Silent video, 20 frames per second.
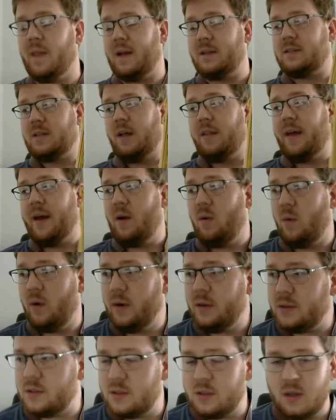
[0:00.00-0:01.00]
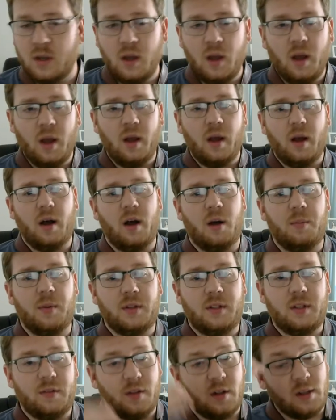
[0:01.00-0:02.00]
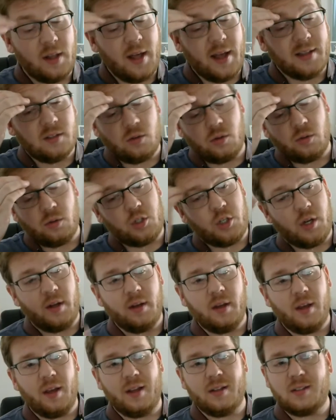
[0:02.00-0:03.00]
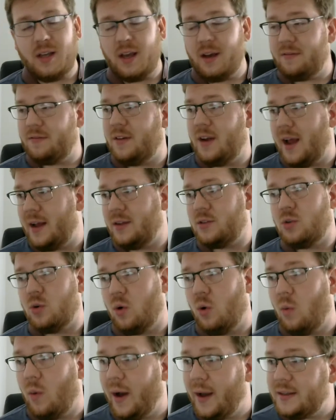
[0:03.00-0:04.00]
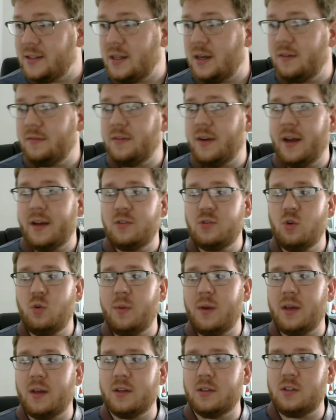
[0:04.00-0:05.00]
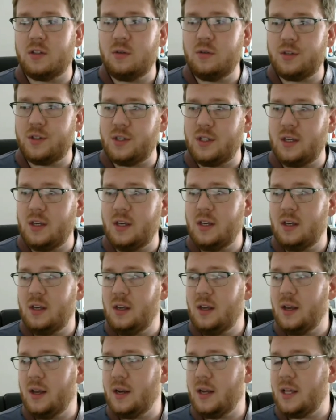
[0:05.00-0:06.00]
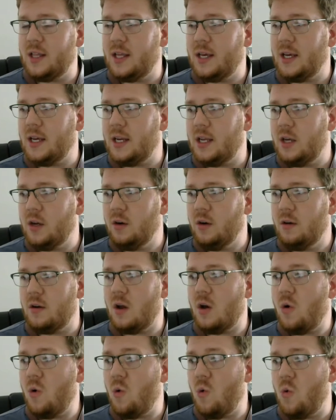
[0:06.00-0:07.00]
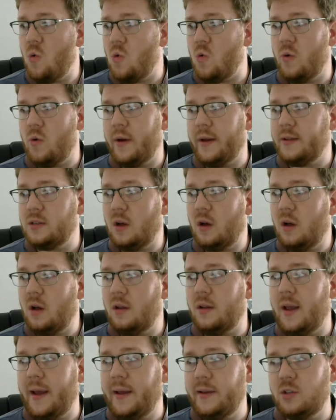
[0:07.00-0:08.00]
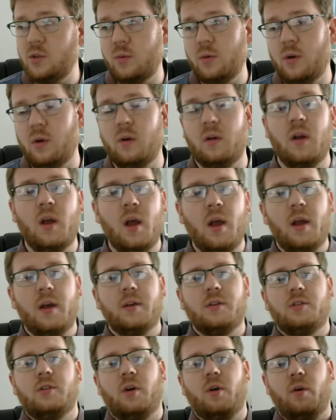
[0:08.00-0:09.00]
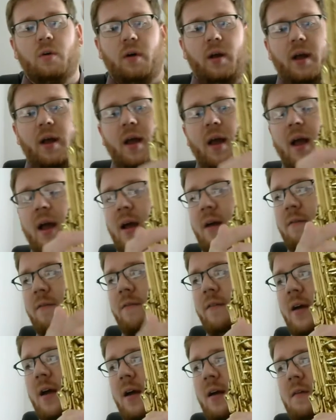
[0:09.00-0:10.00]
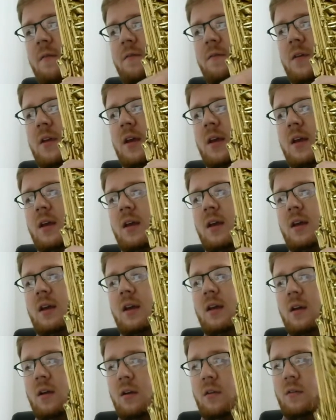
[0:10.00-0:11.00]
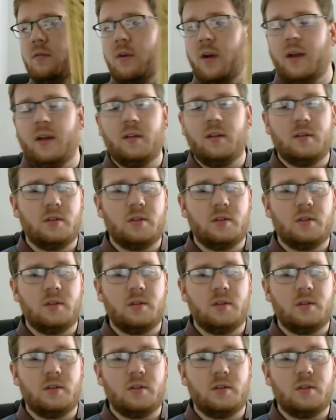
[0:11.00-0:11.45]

That's how that works. But then the last little chunk, it's F natural. Why is it F natural? Because do you see anything in here? No, it's all natural. So F, F, E, right?